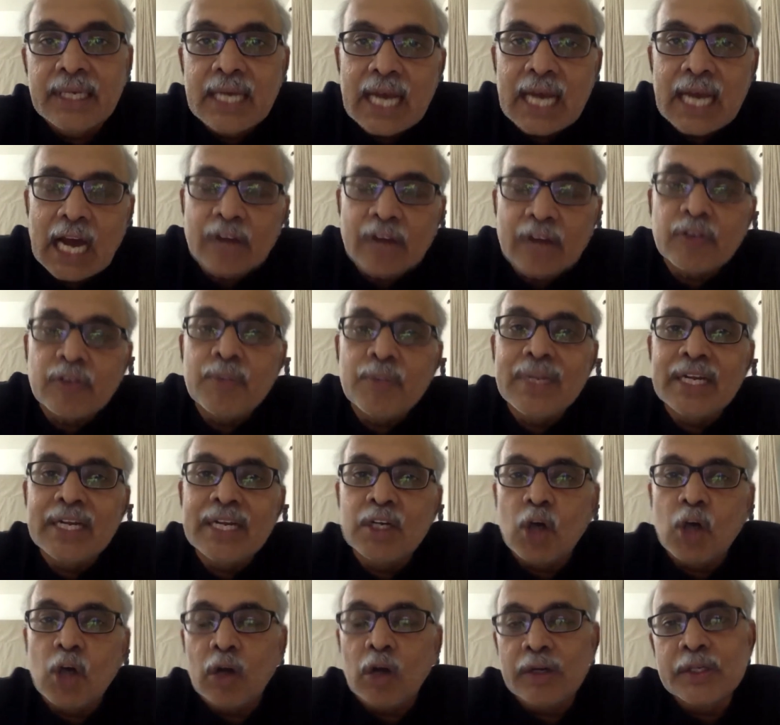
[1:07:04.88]

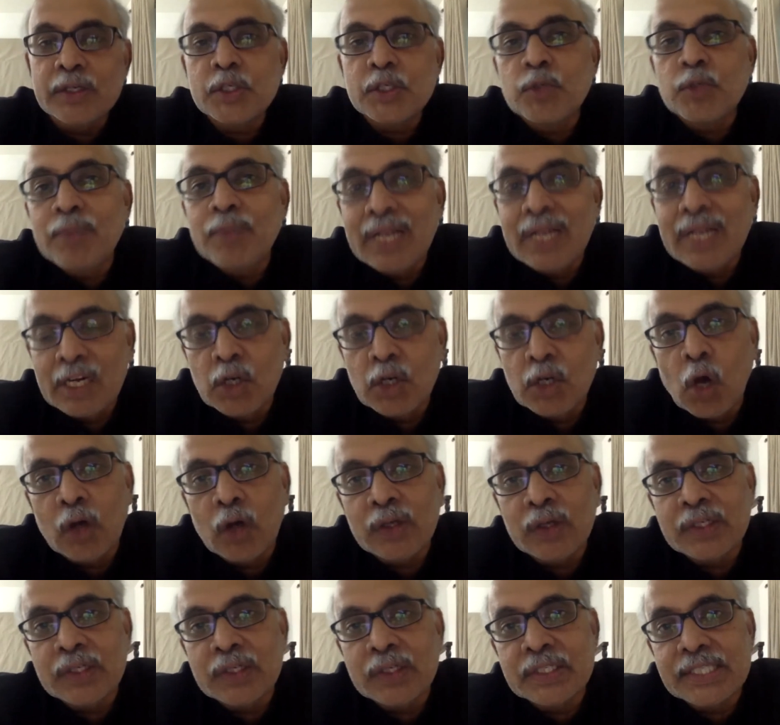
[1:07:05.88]
$500,000 to $1 million.
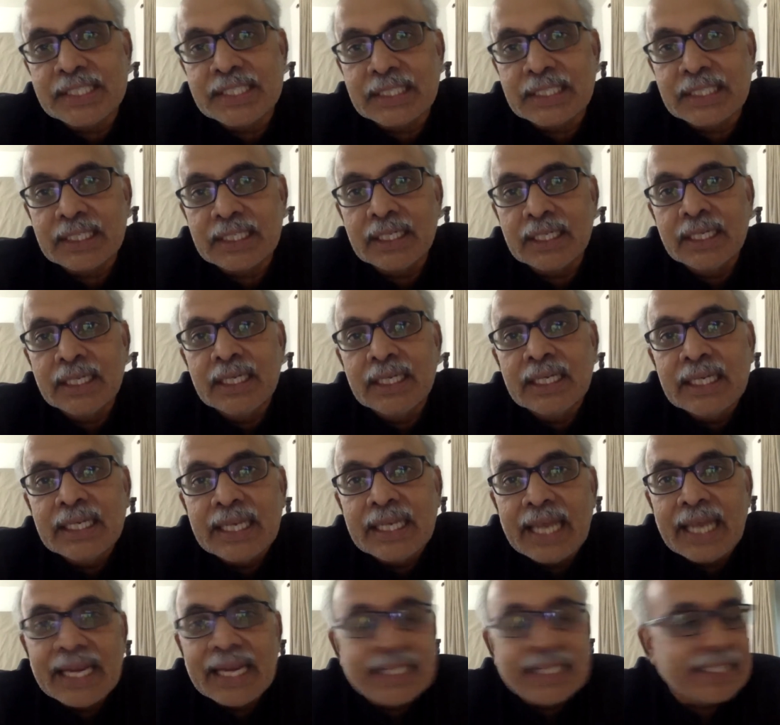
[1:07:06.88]

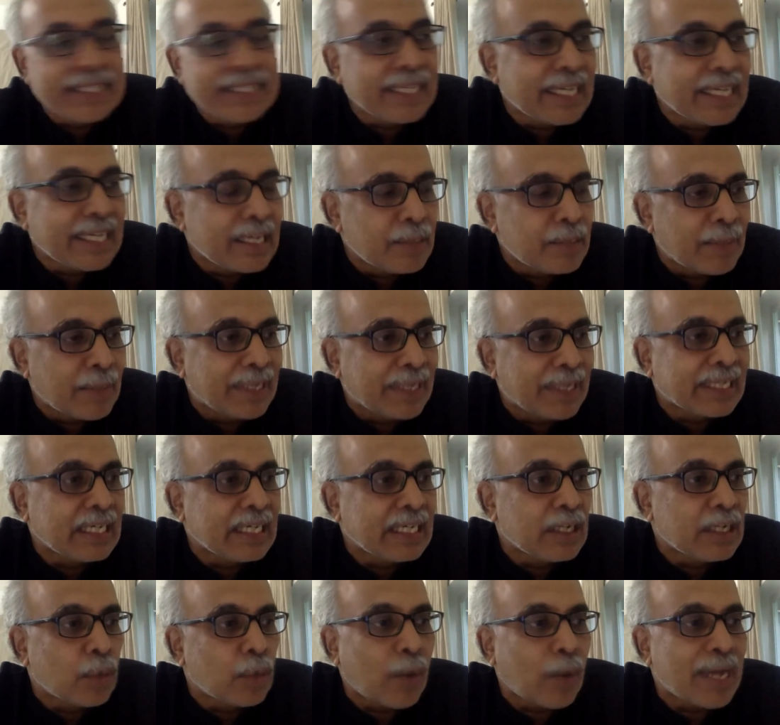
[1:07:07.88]
Anything in
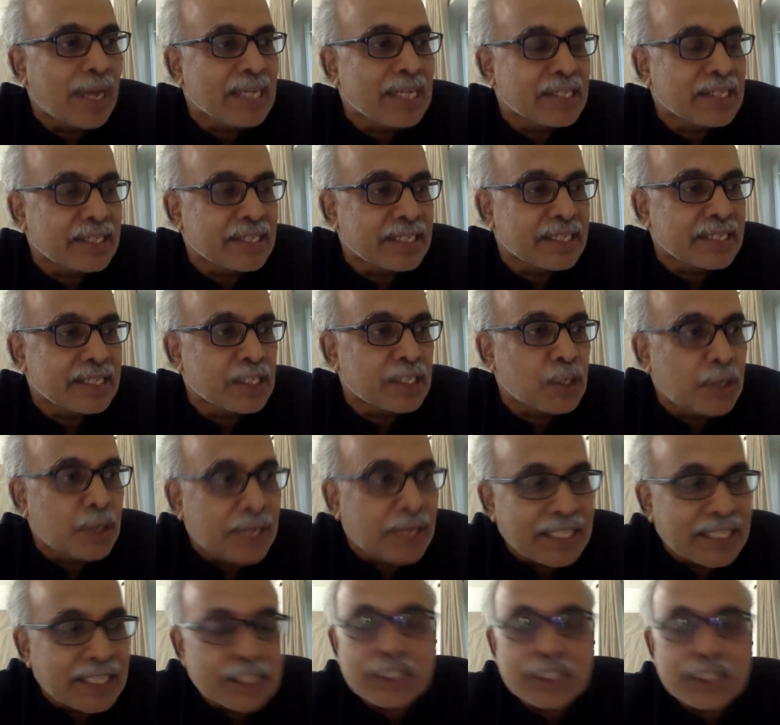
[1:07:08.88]
medical devices,
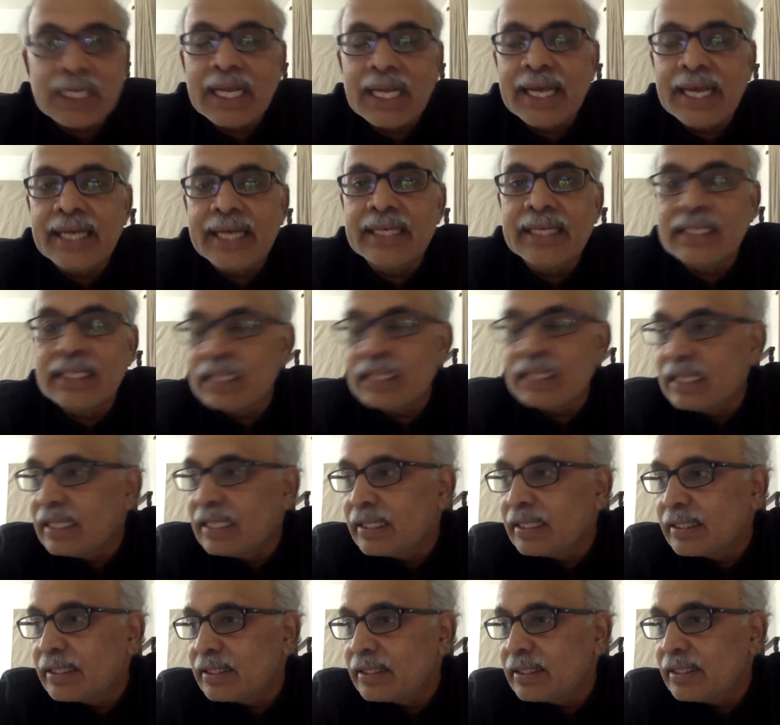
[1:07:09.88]
digital
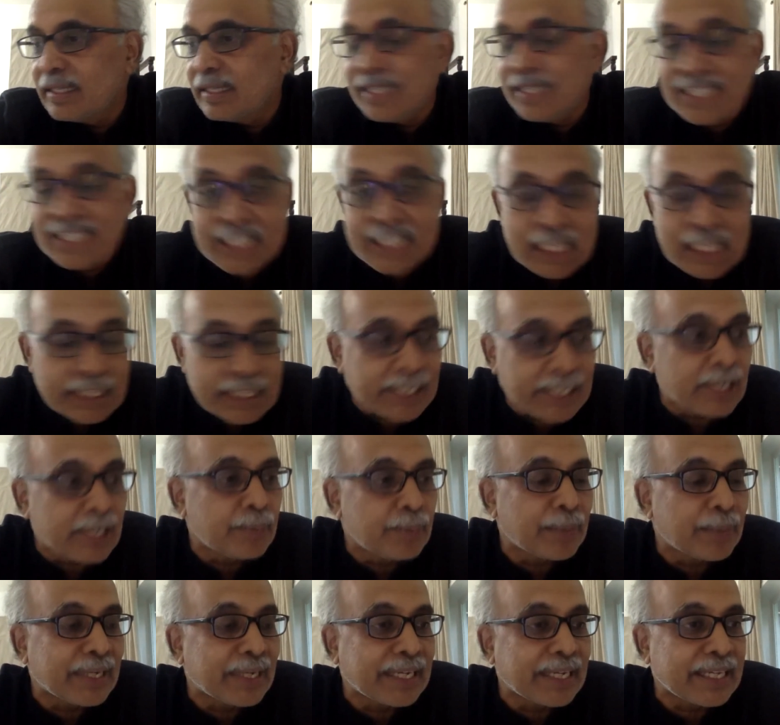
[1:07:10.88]
health, digital
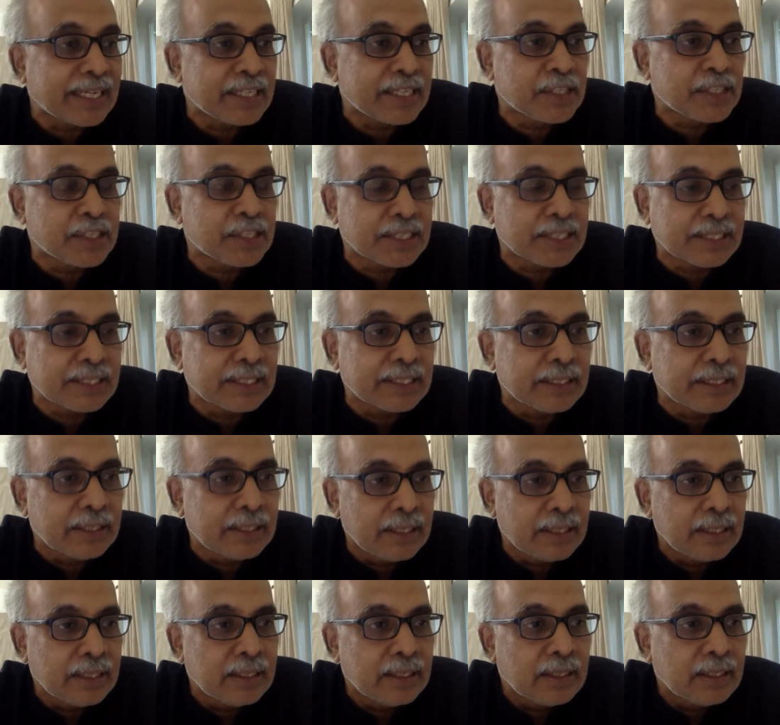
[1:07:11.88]
therapeutics,
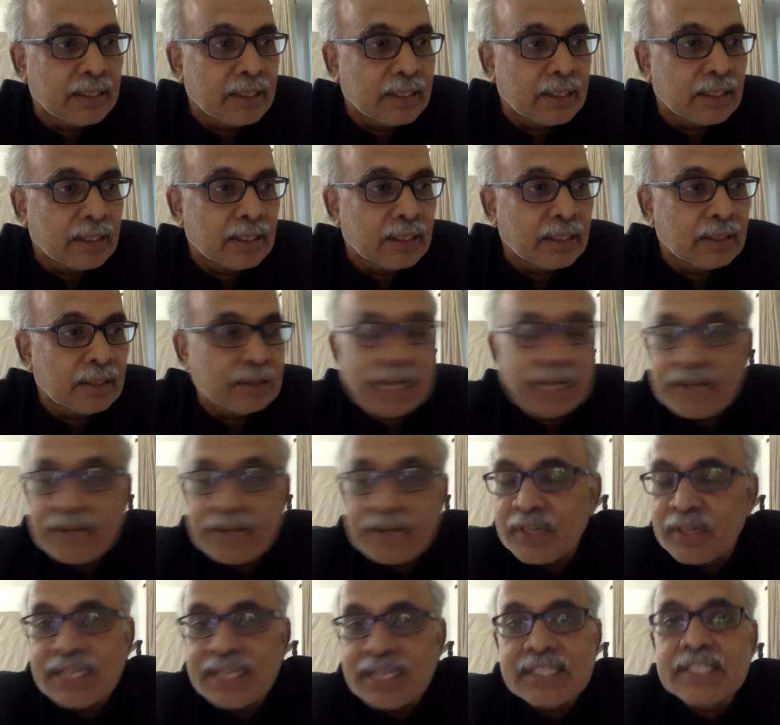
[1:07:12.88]
life
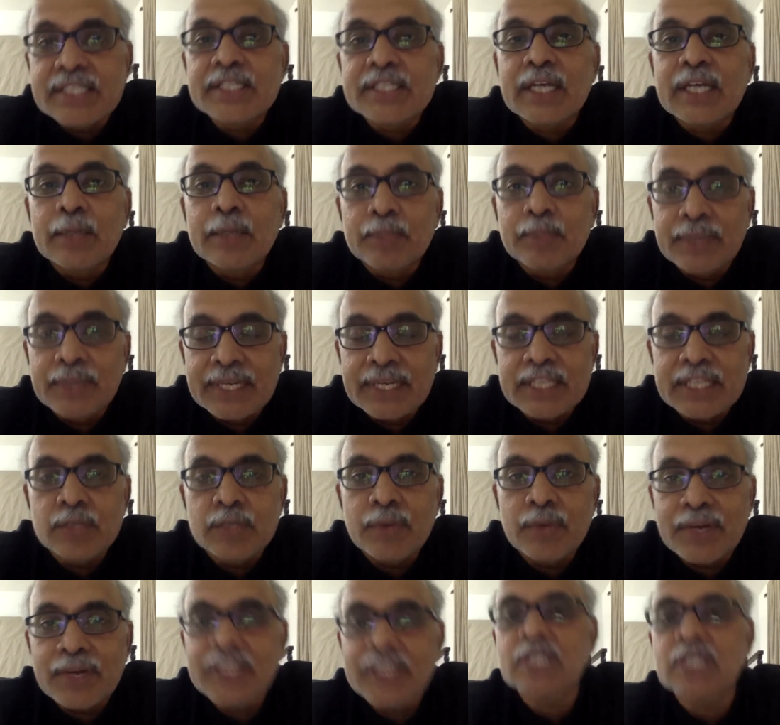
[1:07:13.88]
sciences companies.
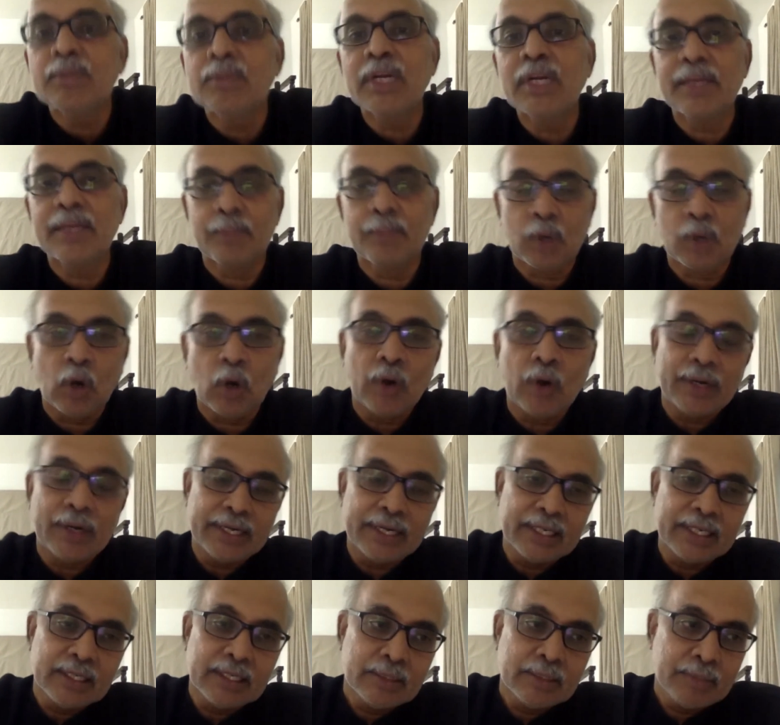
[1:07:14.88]
We're reasonably broad.